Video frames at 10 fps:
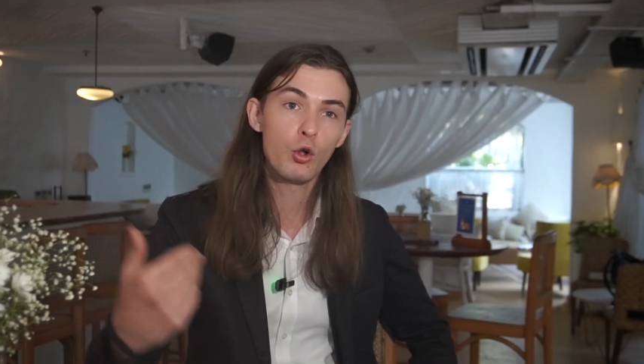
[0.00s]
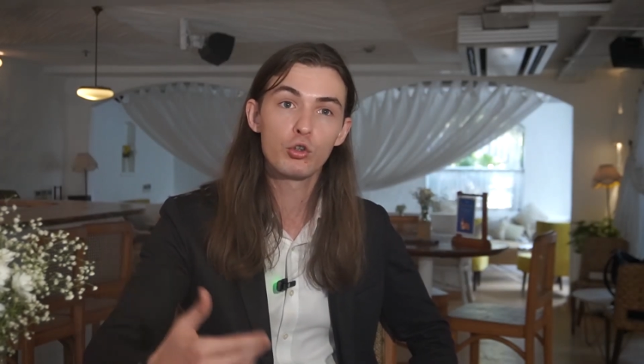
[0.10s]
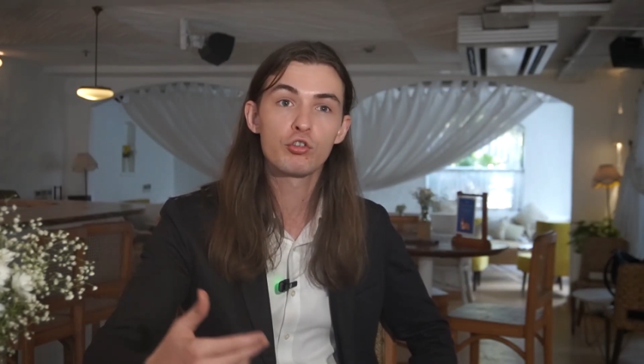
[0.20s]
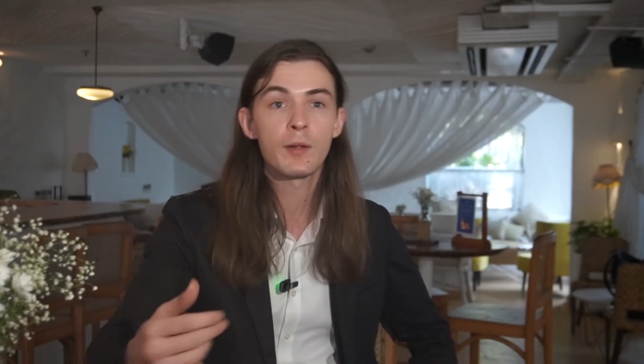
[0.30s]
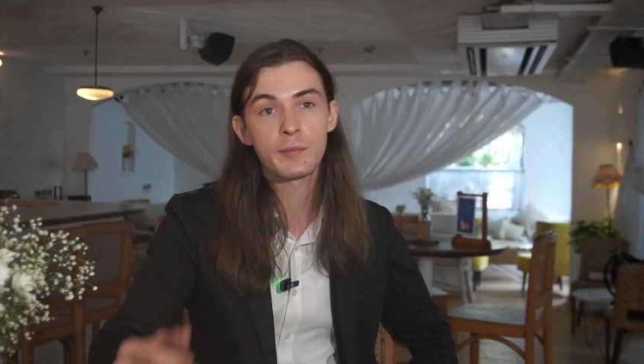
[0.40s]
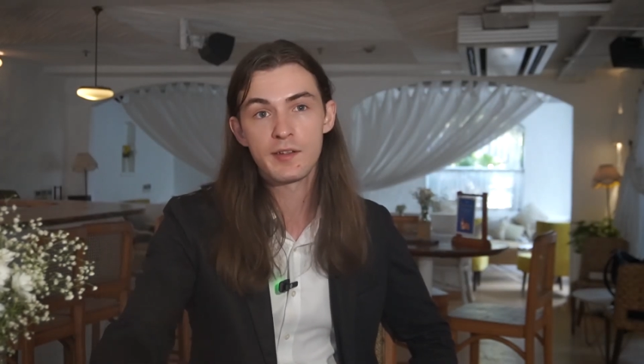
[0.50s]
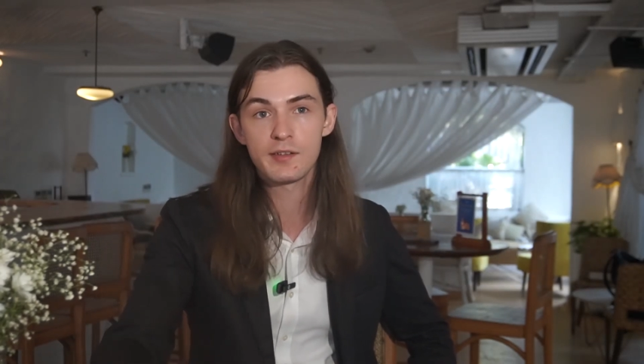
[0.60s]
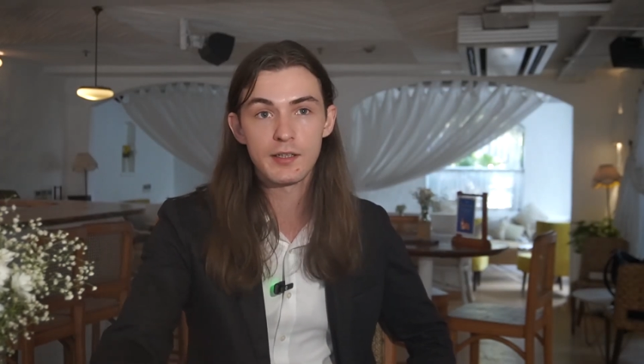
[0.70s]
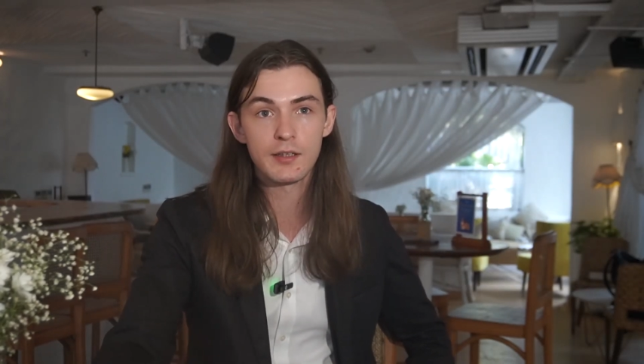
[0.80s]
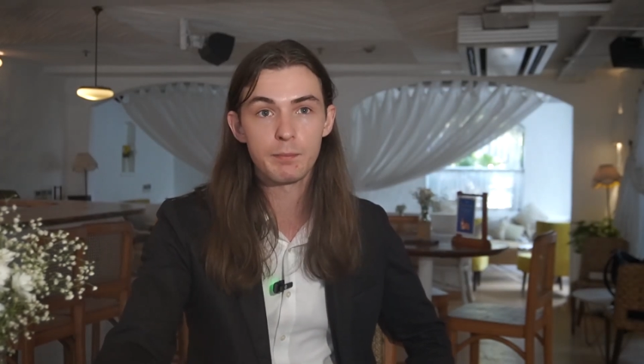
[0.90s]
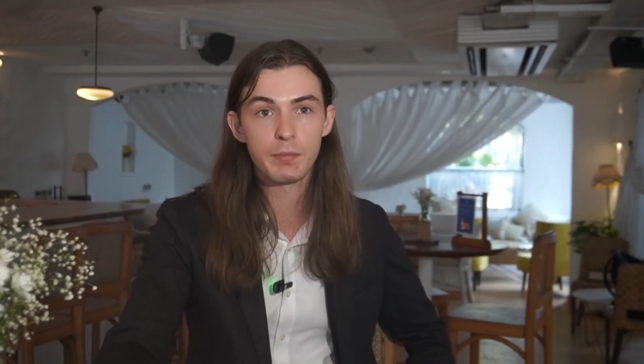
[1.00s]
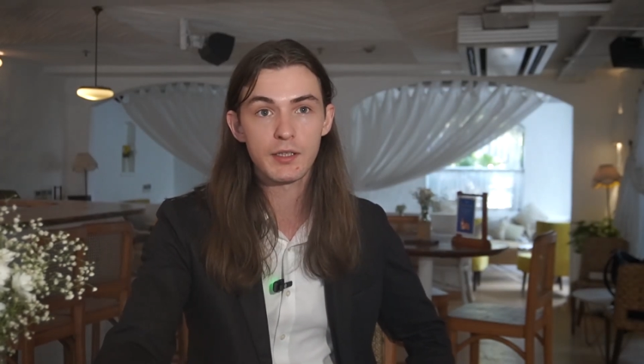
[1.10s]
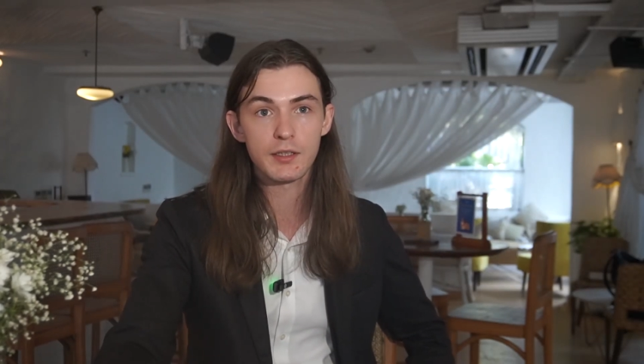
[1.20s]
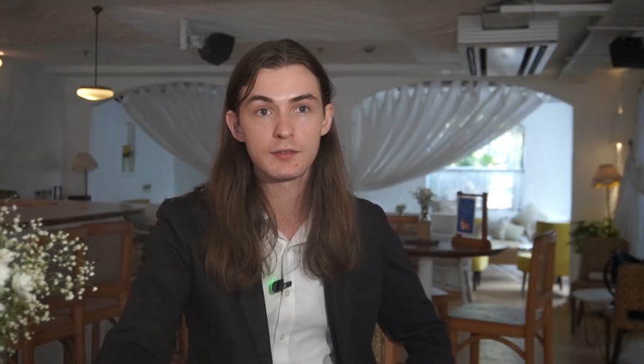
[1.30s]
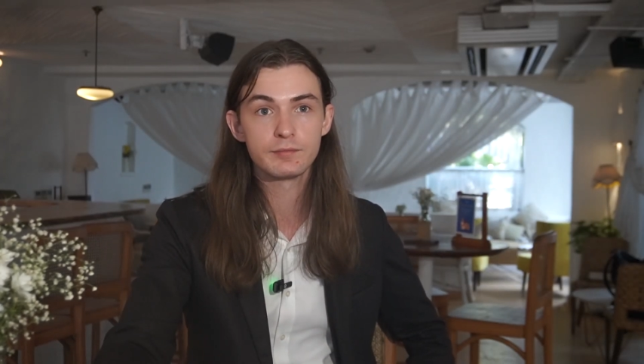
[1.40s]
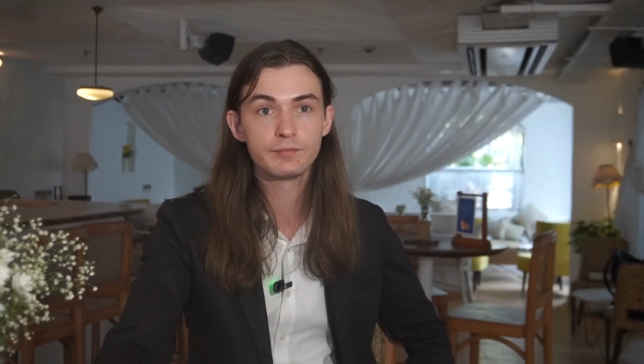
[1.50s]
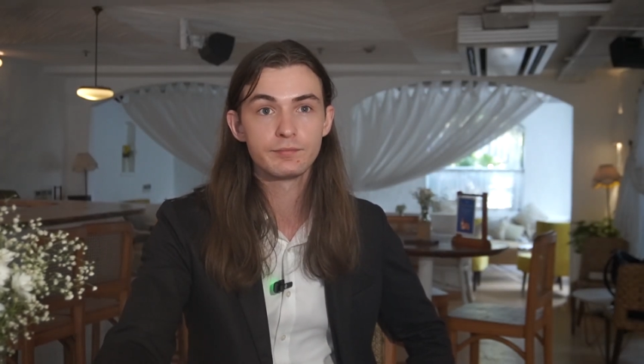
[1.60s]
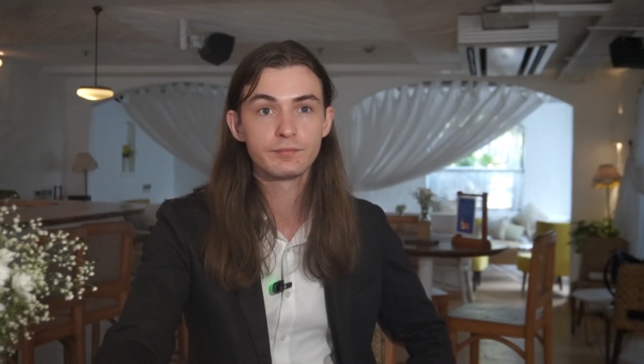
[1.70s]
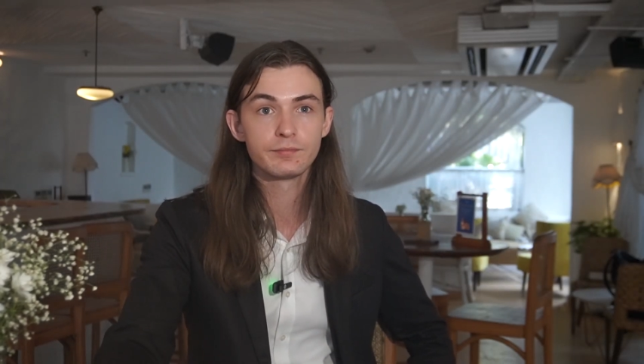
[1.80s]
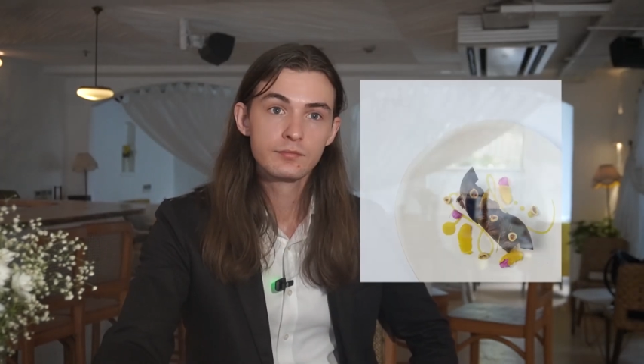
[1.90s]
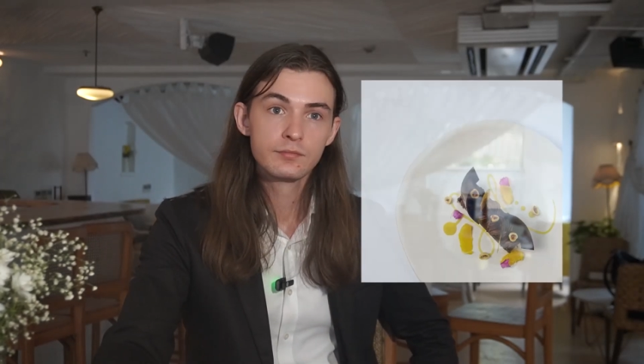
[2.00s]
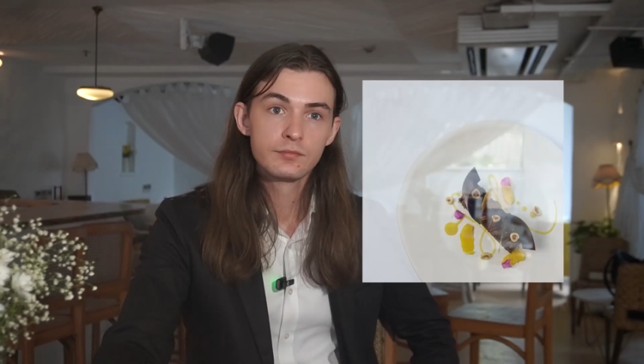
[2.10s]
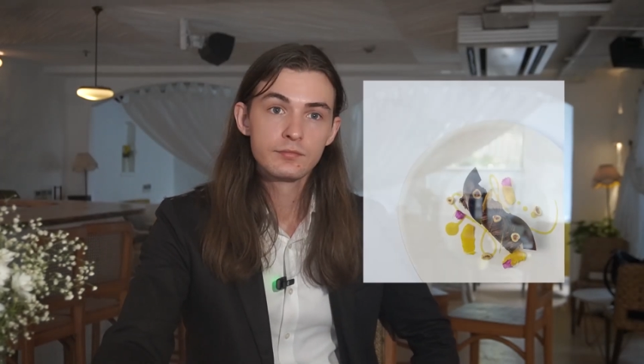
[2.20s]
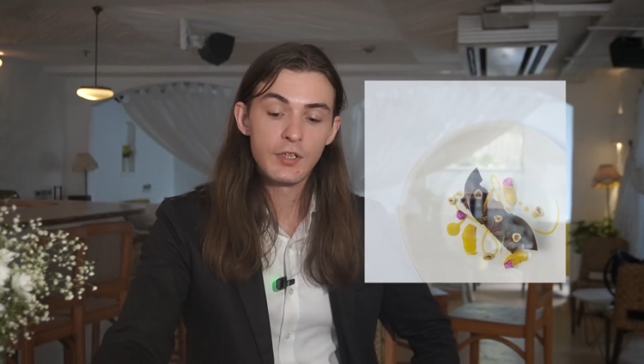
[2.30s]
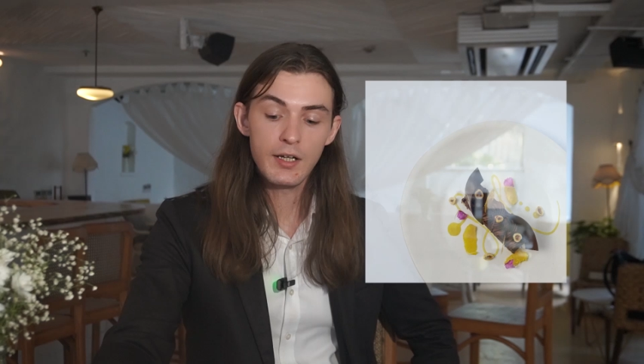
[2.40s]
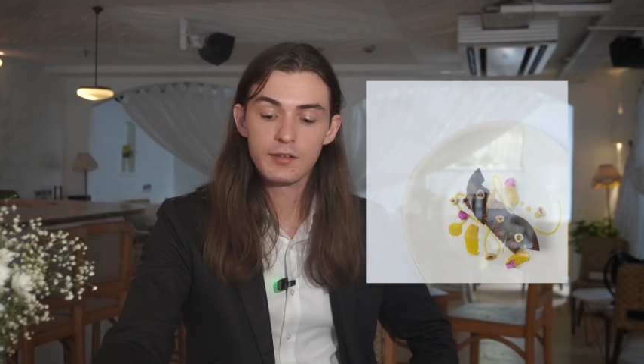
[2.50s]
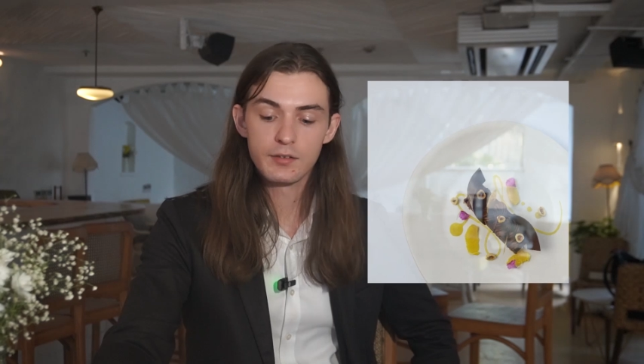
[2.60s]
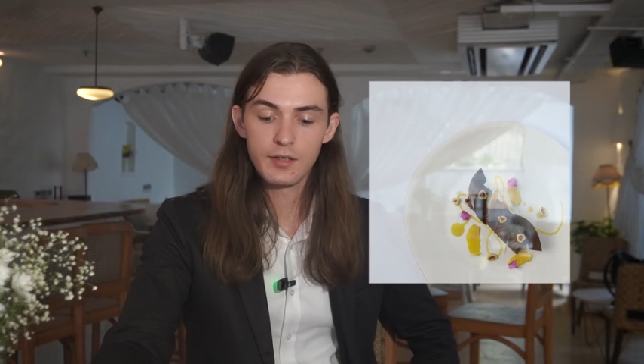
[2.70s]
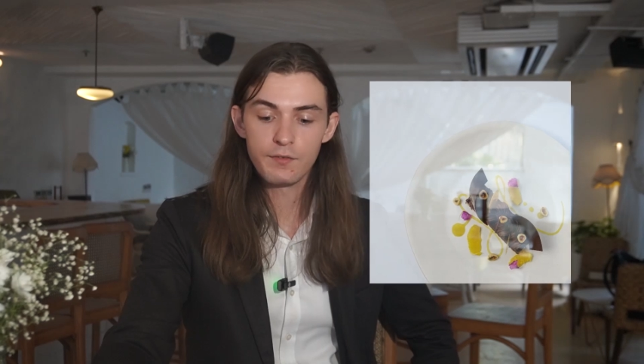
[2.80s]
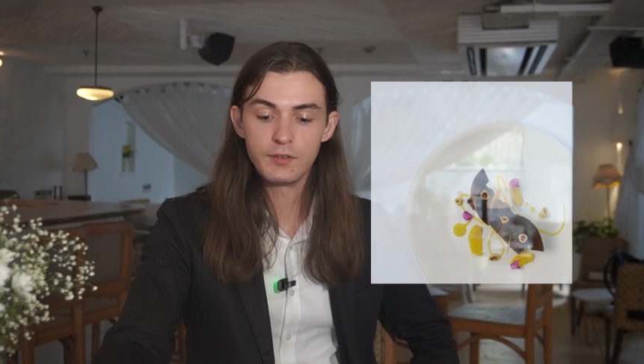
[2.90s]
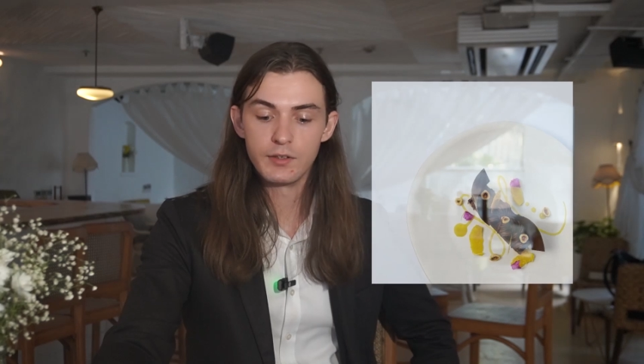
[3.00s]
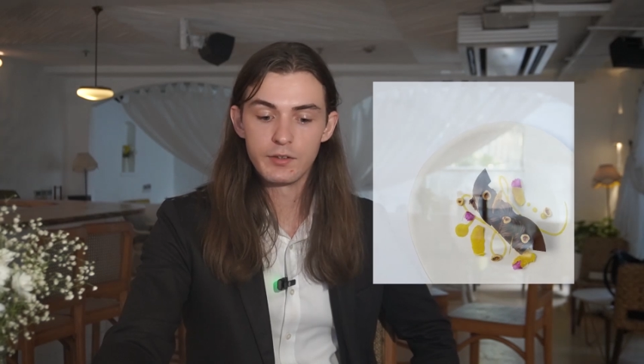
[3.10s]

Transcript: all trapped inside that bag. Yeah, definitely.